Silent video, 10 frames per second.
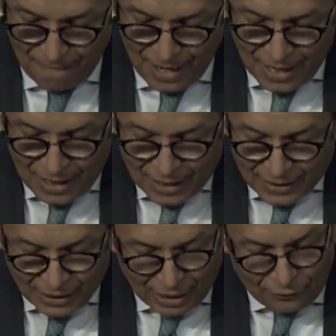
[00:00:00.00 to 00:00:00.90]
There are
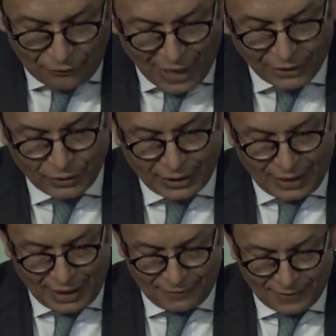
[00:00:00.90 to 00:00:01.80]
factors that have
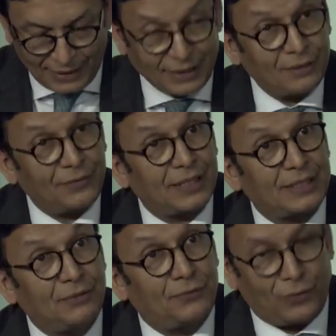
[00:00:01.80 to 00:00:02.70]
significant
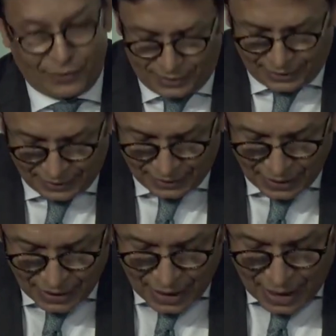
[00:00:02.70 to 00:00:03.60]
influence
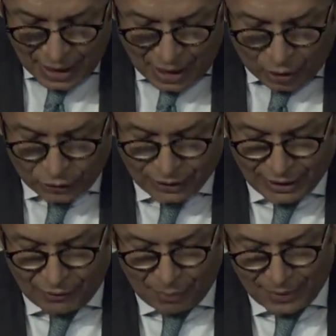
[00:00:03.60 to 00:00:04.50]
on the
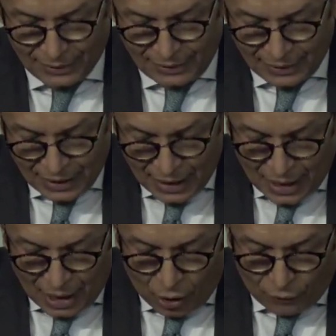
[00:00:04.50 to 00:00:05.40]
development
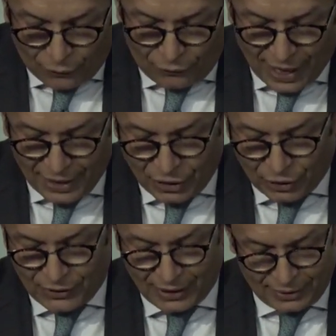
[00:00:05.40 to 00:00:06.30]
of a financial
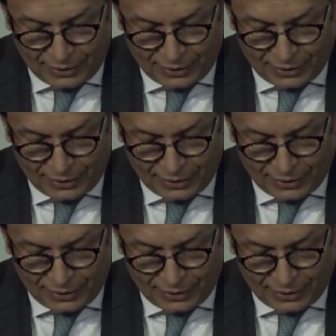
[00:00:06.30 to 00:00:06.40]
center.